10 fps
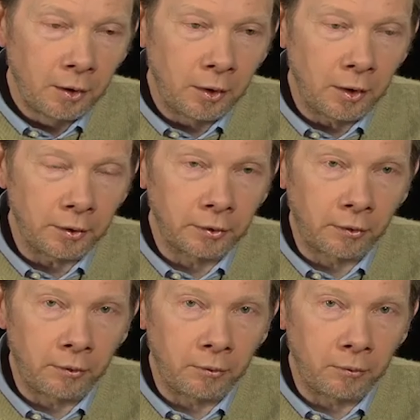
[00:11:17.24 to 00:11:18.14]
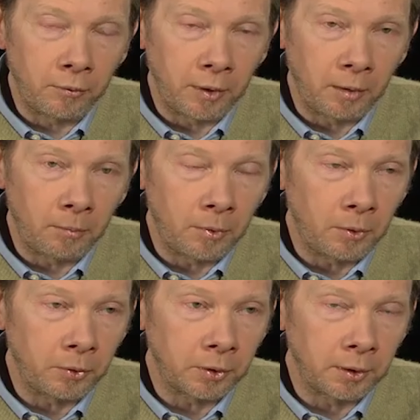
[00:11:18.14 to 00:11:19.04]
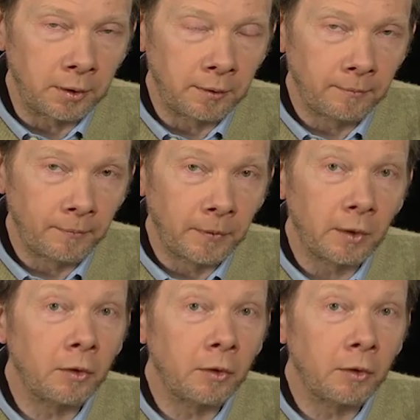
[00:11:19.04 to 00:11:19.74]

not through emotion.